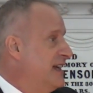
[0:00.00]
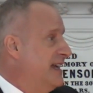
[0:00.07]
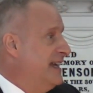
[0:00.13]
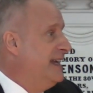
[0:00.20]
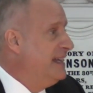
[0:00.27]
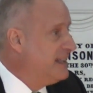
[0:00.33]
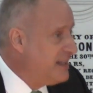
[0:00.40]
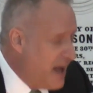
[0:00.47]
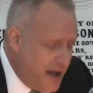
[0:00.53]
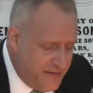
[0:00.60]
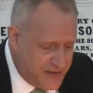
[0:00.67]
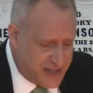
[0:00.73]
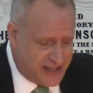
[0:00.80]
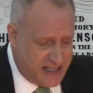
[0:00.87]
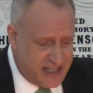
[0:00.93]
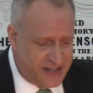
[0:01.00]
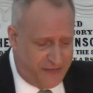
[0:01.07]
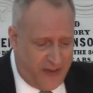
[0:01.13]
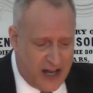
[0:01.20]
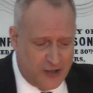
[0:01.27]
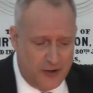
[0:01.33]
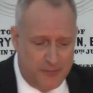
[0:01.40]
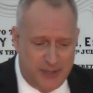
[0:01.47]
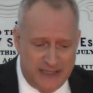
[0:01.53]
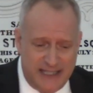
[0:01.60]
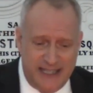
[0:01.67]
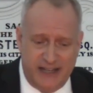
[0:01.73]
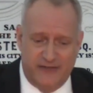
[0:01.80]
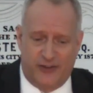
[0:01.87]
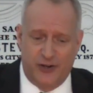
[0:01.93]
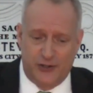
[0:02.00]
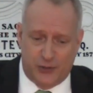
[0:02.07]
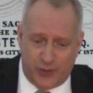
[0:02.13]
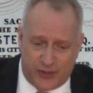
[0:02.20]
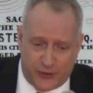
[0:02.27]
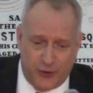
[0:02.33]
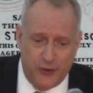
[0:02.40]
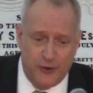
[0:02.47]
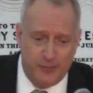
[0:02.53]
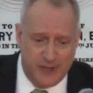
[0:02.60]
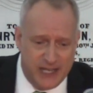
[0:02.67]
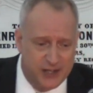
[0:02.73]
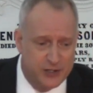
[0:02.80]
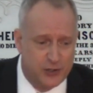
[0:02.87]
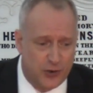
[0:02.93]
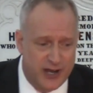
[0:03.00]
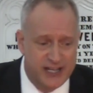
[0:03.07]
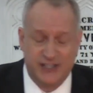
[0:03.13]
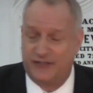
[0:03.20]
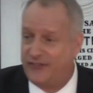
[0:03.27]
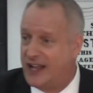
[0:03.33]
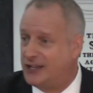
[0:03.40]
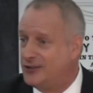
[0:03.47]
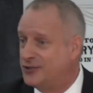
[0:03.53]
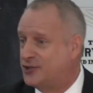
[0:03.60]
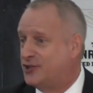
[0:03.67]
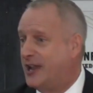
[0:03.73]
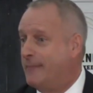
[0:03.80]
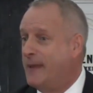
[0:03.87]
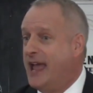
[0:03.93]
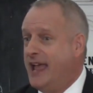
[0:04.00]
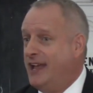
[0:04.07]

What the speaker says: He loves these fellow believers with whom he enjoys fellowship.